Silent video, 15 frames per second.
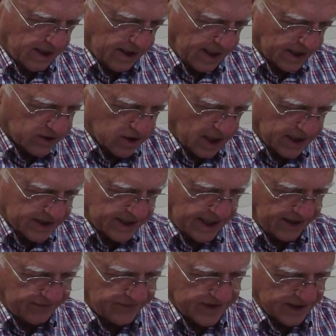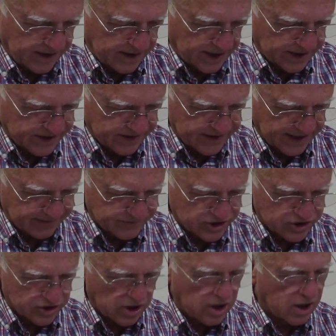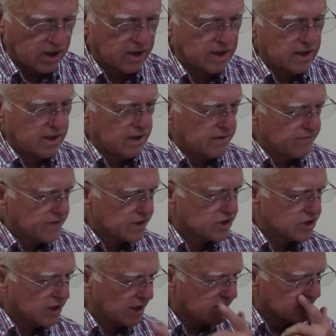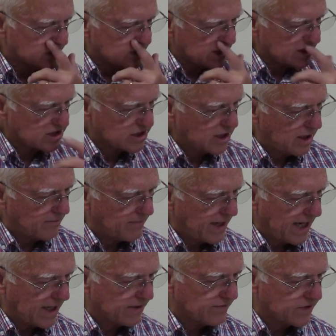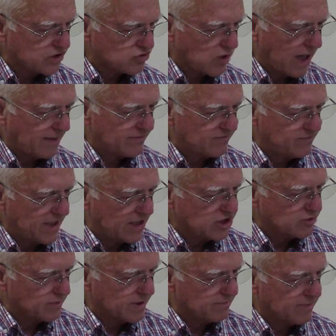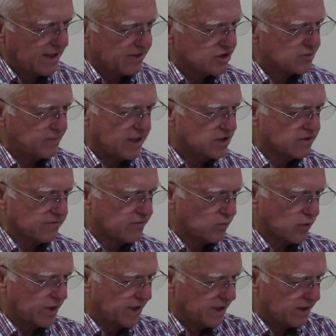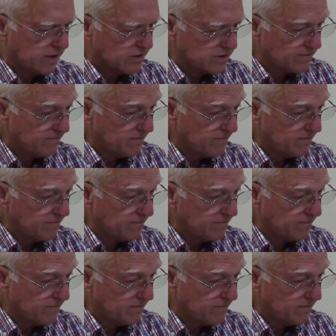And God gave them, unto them Saul, the son of Cis, a man of the tribe of Benjamin, by the space of 40 years.